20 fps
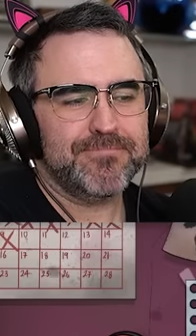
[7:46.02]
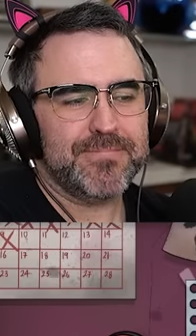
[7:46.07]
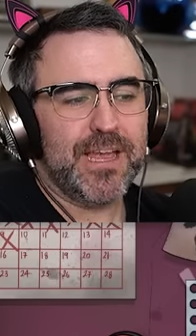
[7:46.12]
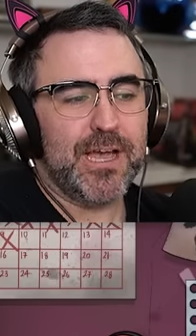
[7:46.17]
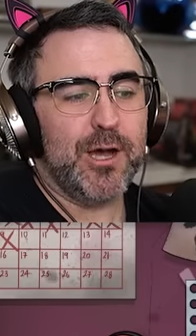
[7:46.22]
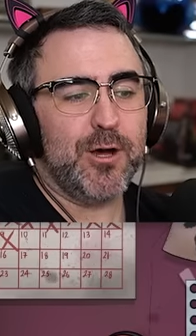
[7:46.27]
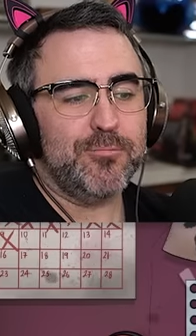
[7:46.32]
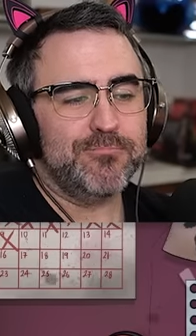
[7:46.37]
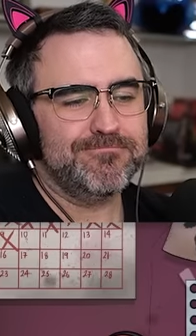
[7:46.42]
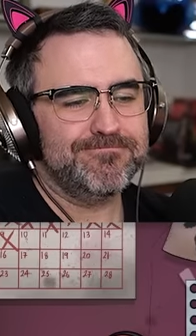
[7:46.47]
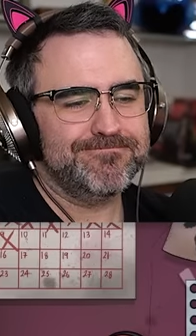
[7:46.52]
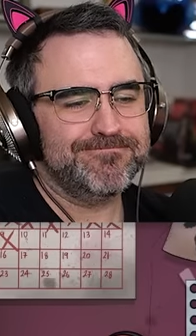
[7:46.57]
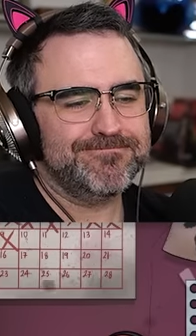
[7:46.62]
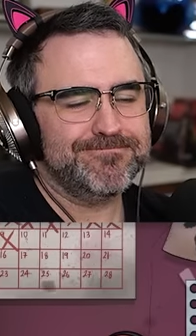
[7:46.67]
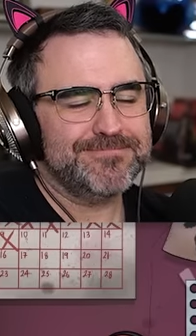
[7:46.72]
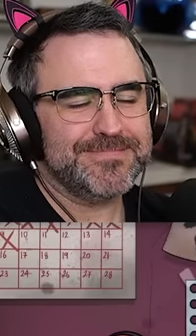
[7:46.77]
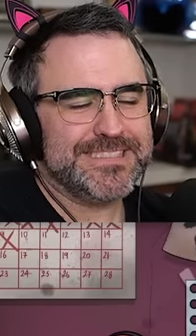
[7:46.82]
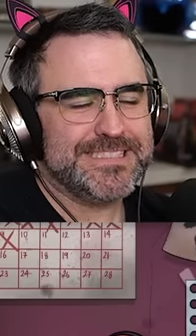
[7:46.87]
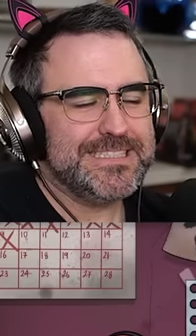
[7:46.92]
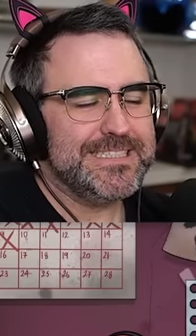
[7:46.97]
Oh.
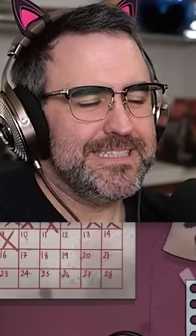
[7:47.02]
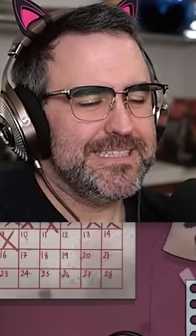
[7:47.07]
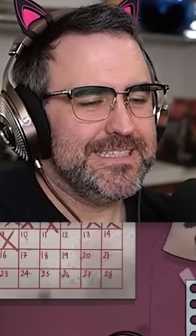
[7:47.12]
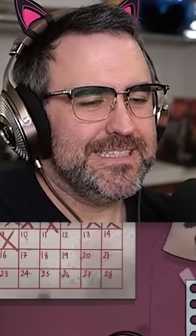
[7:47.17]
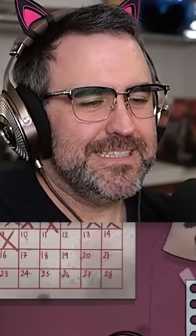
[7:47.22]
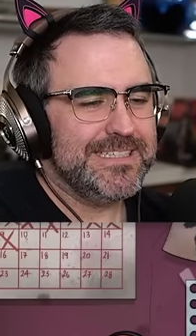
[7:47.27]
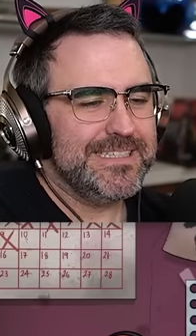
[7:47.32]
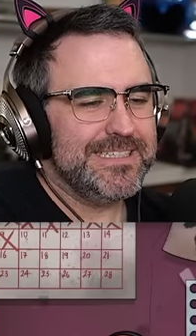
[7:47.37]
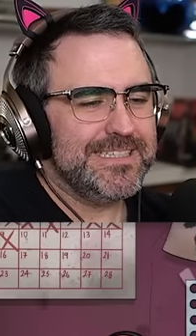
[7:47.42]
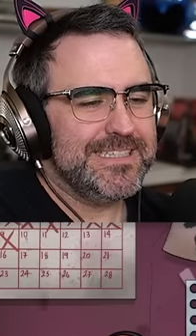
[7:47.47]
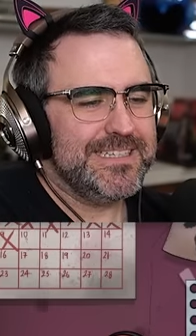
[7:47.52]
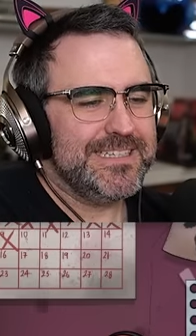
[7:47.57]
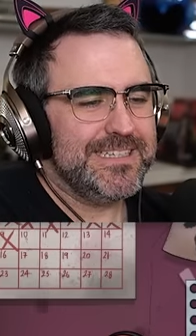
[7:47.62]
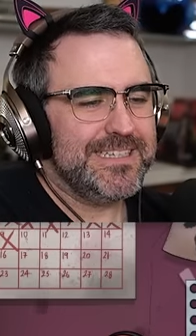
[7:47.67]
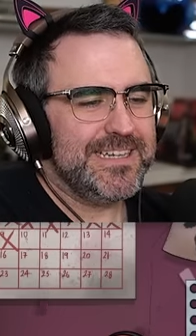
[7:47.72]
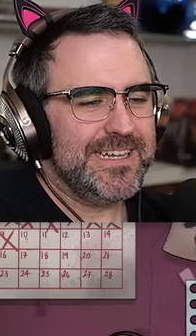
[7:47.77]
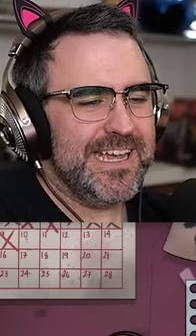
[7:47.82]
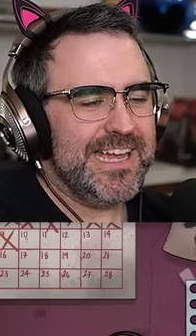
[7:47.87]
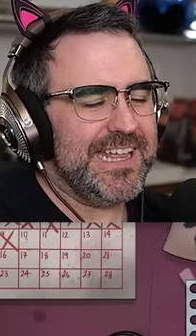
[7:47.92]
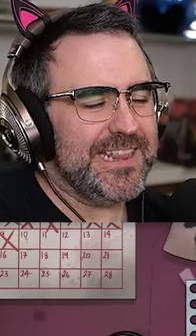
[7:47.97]

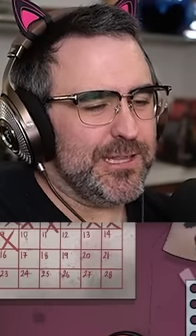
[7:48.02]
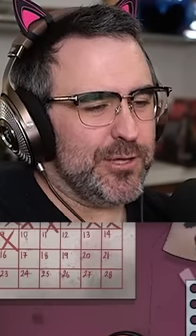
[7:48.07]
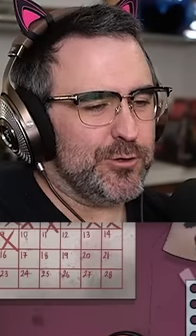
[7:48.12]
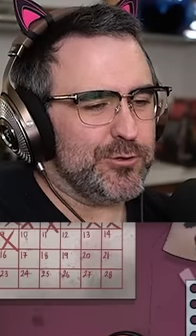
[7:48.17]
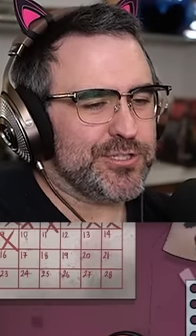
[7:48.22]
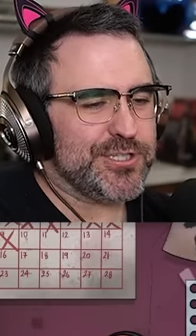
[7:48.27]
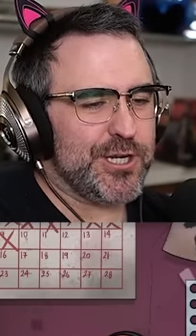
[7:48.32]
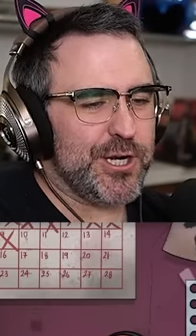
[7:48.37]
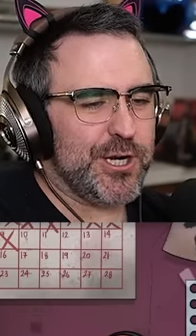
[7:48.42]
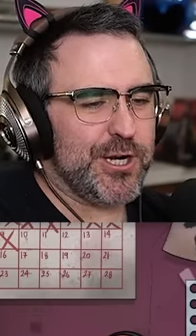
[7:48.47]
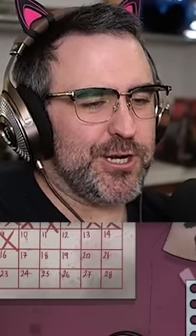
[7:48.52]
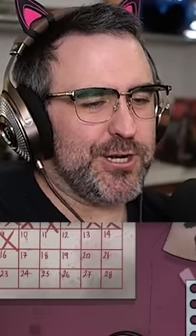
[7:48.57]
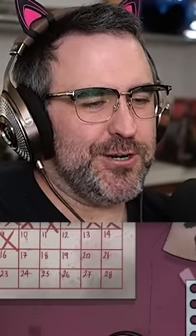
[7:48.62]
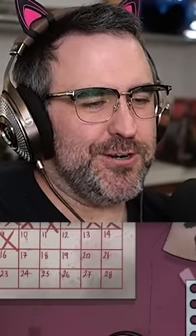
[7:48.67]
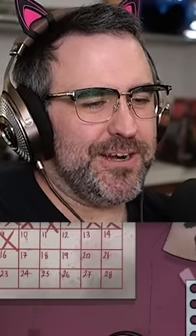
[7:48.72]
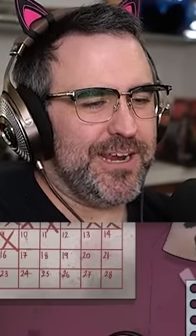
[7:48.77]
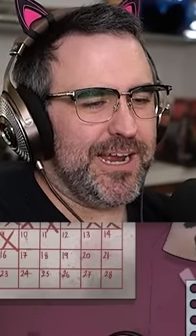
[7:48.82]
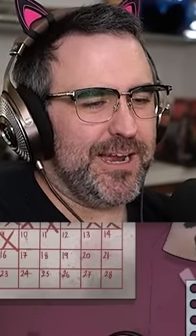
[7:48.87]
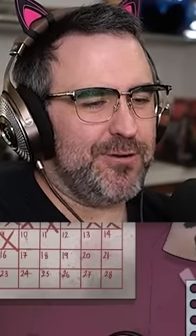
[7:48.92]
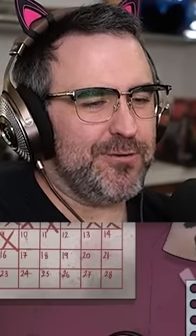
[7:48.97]
Hello,
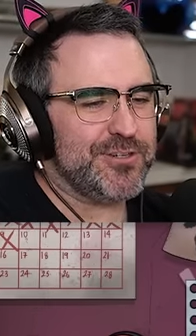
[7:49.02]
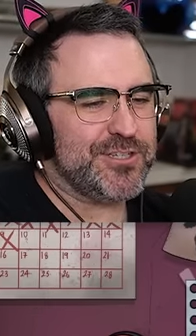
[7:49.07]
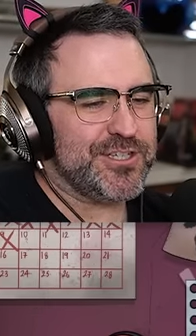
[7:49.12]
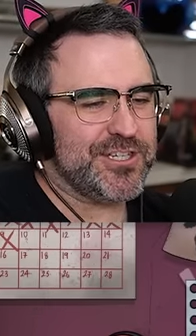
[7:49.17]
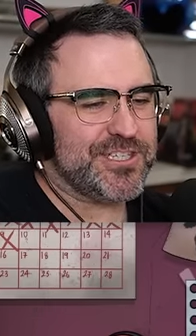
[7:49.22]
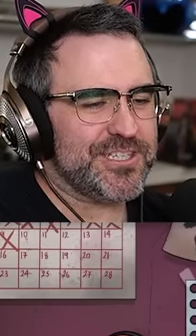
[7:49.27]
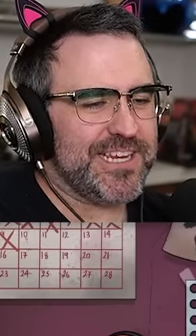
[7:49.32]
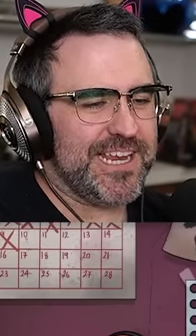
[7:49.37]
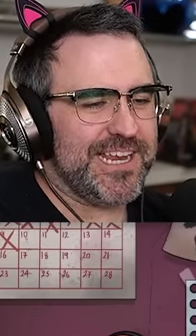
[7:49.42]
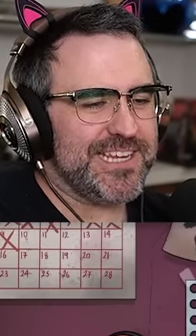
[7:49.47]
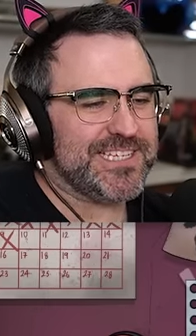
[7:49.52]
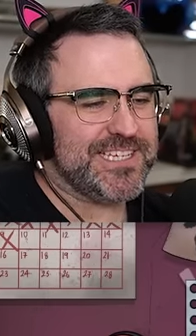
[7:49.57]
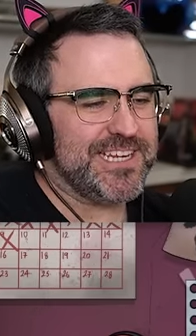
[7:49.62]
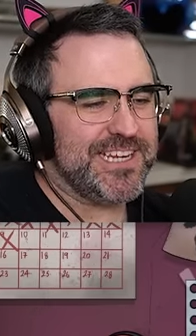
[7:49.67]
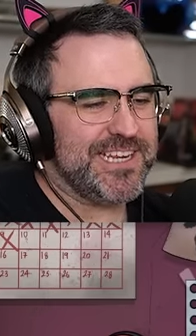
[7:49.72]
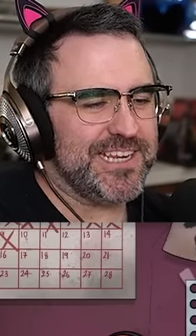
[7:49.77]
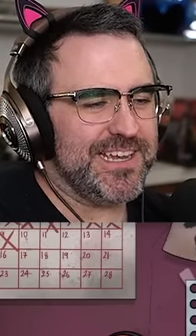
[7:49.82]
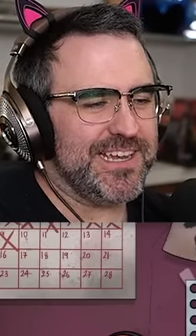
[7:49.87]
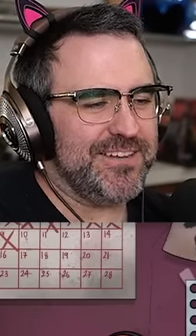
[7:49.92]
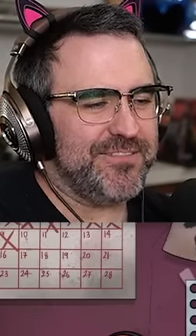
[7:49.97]
sir. I was just
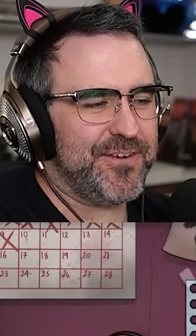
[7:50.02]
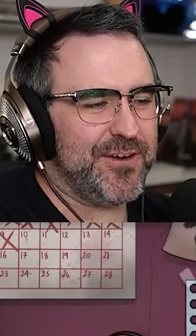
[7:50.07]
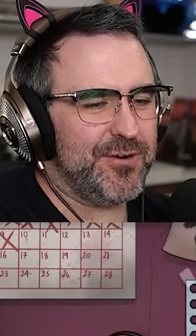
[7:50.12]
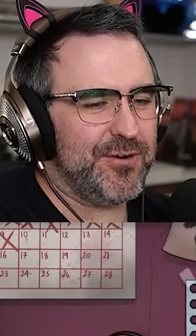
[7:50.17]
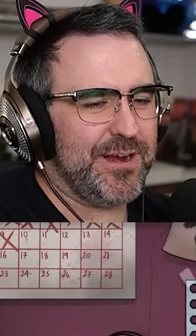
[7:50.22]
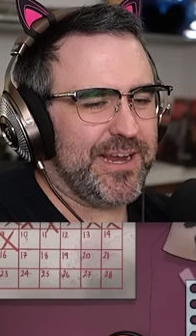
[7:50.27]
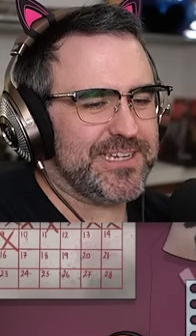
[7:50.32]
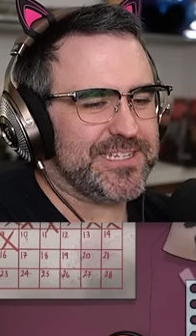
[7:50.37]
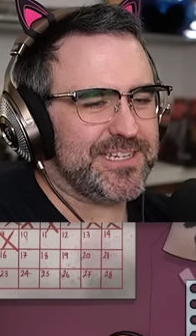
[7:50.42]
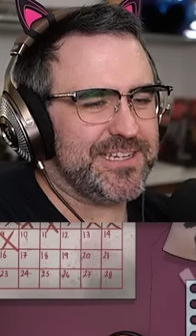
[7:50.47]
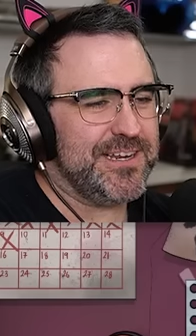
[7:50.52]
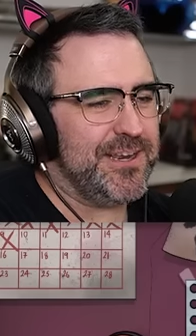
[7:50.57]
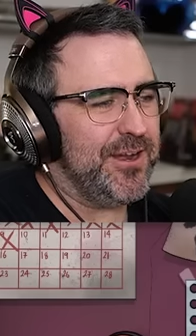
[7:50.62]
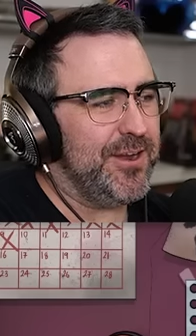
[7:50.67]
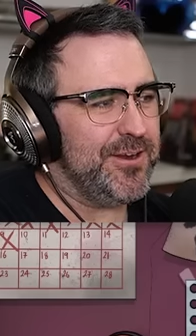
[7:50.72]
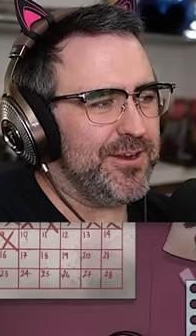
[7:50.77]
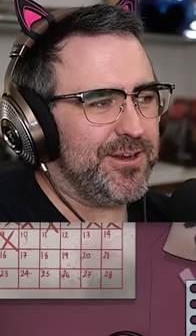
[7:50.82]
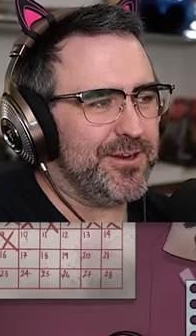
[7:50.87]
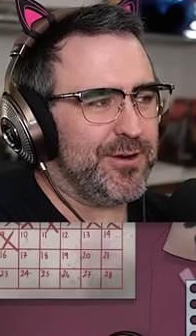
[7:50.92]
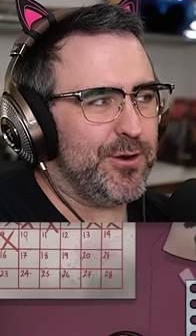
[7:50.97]
asking if you were asking, you oh,
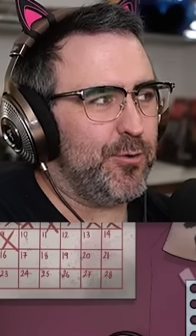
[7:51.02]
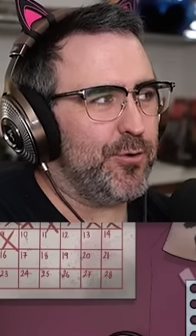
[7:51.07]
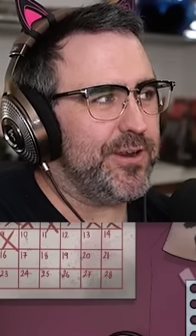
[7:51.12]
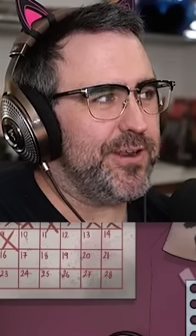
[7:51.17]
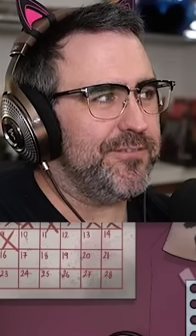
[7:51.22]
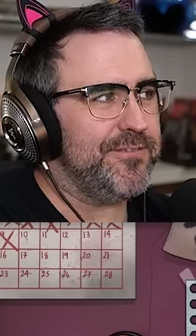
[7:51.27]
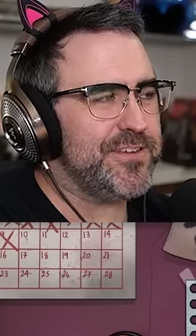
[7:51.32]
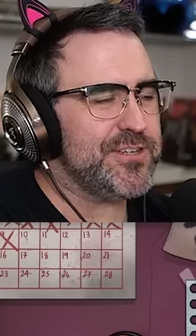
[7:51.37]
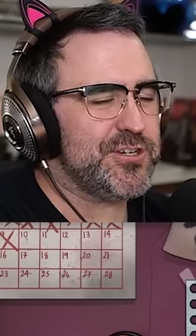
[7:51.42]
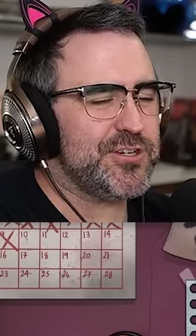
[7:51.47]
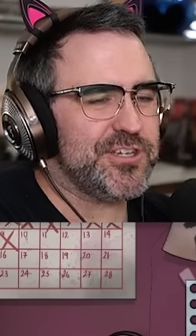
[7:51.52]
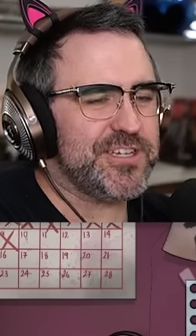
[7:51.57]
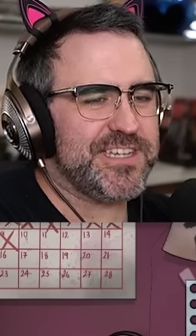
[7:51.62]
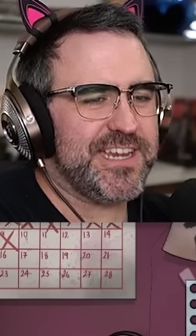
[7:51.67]
know, you know any visitors